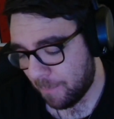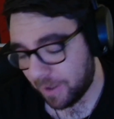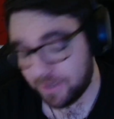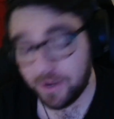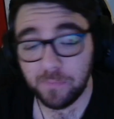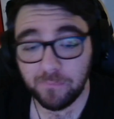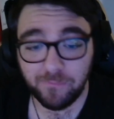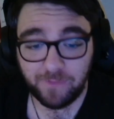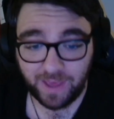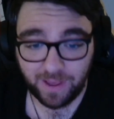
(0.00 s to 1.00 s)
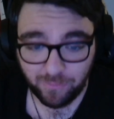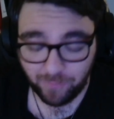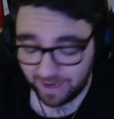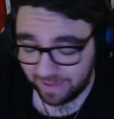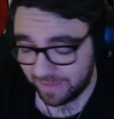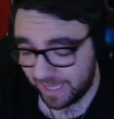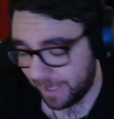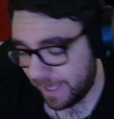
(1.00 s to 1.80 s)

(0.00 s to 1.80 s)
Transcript: I don't think it's realistic,